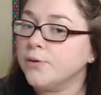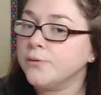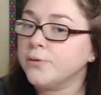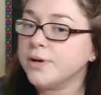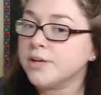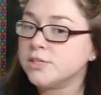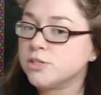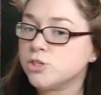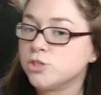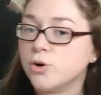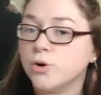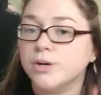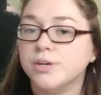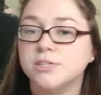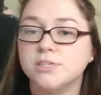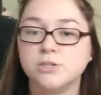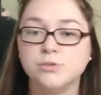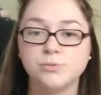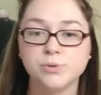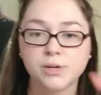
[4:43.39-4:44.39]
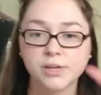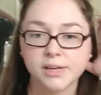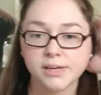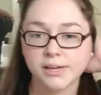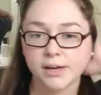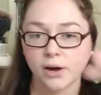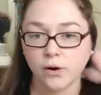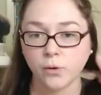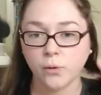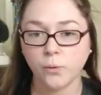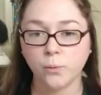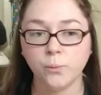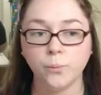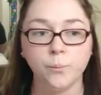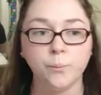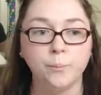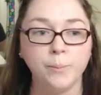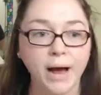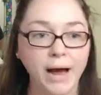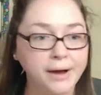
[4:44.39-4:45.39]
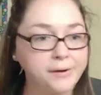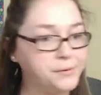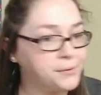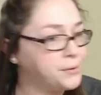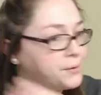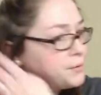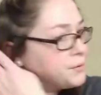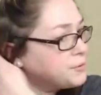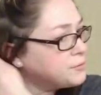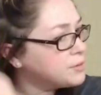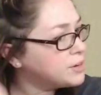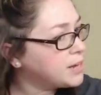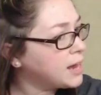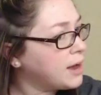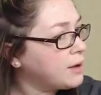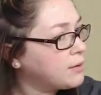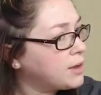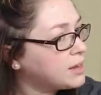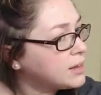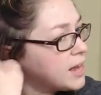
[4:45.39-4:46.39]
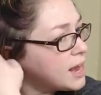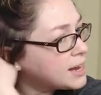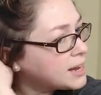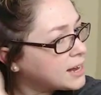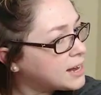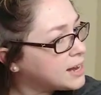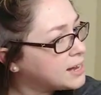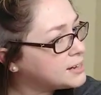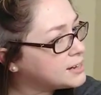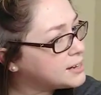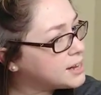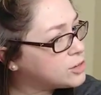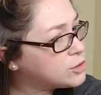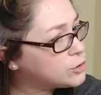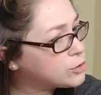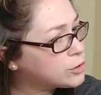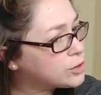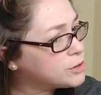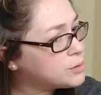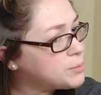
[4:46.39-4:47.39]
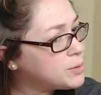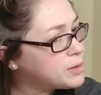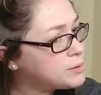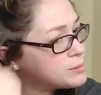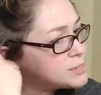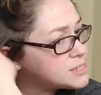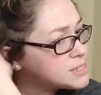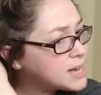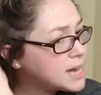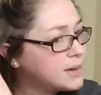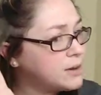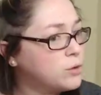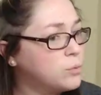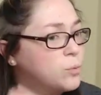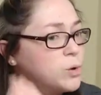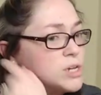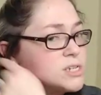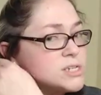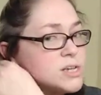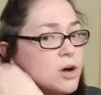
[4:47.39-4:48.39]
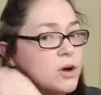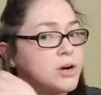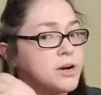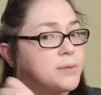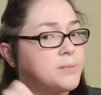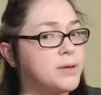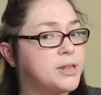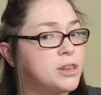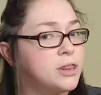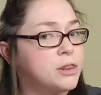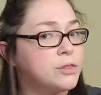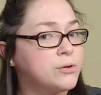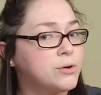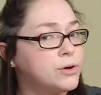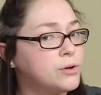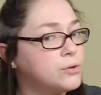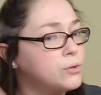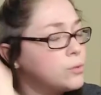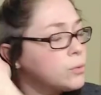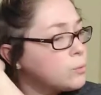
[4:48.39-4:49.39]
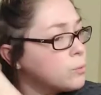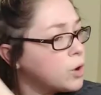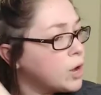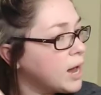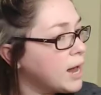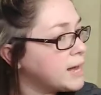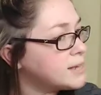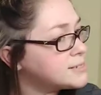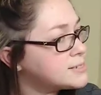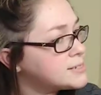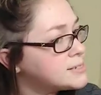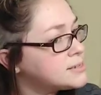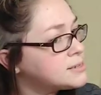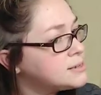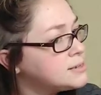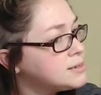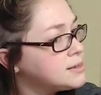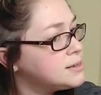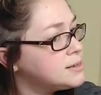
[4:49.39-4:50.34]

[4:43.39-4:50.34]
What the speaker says: getting started to really know my groove and how I like it. And you're going to be able to tell what's already been through and what hasn't.